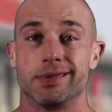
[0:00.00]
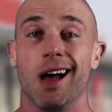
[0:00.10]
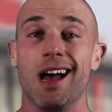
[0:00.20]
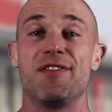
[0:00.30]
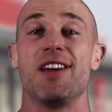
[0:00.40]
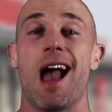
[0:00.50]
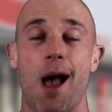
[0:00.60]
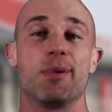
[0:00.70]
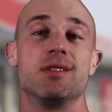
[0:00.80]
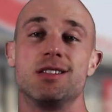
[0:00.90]
So if you
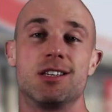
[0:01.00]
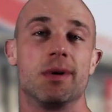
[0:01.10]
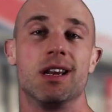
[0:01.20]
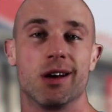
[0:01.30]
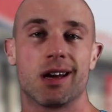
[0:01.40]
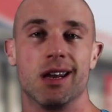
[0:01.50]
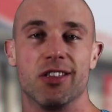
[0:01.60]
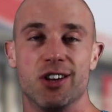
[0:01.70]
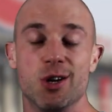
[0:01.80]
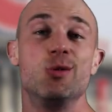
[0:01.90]
happen to be looking at
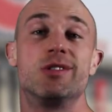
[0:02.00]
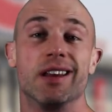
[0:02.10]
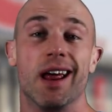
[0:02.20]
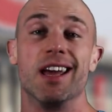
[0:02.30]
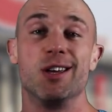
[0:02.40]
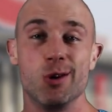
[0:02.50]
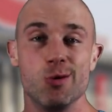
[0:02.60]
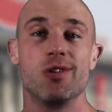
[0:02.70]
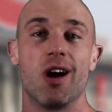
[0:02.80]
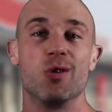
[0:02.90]
the news today,
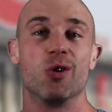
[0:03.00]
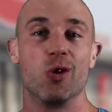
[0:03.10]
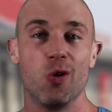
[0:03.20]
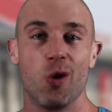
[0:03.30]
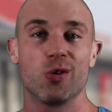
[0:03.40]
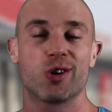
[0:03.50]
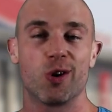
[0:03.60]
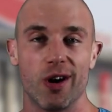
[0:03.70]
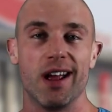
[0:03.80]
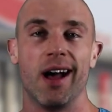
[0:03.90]
you know that North
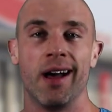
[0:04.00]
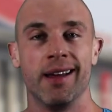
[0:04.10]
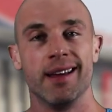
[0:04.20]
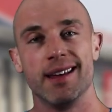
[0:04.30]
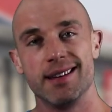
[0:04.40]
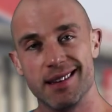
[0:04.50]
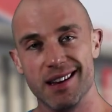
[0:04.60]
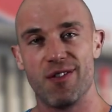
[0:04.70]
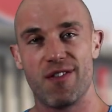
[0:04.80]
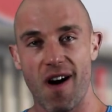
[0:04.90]
Korea
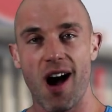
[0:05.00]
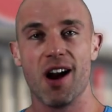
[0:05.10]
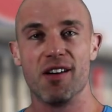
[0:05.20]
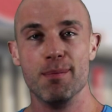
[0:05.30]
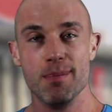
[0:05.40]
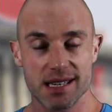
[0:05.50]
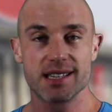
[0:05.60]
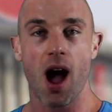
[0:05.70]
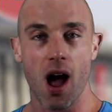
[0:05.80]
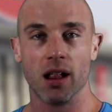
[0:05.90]
did fire a
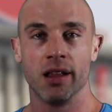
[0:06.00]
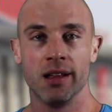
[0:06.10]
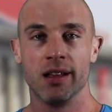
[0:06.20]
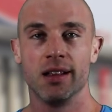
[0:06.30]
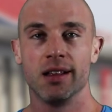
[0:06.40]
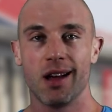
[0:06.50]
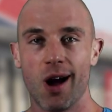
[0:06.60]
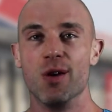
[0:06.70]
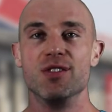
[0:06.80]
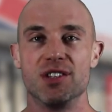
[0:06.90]
missile
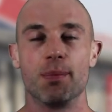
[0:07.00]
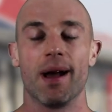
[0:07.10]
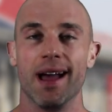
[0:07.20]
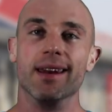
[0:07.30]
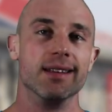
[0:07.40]
over Japan.